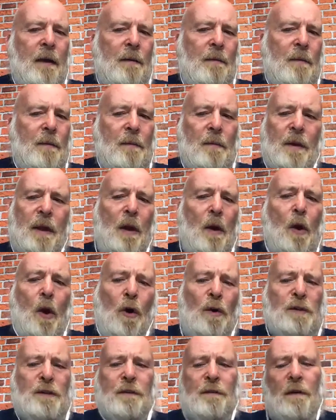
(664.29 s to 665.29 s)
we got
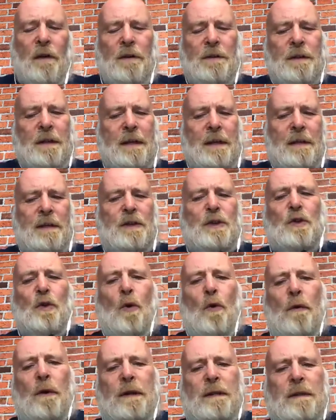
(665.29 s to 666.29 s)
lots of
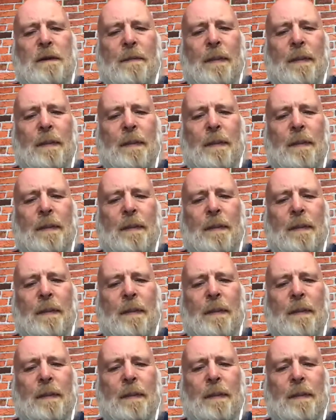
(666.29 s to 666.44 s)
stories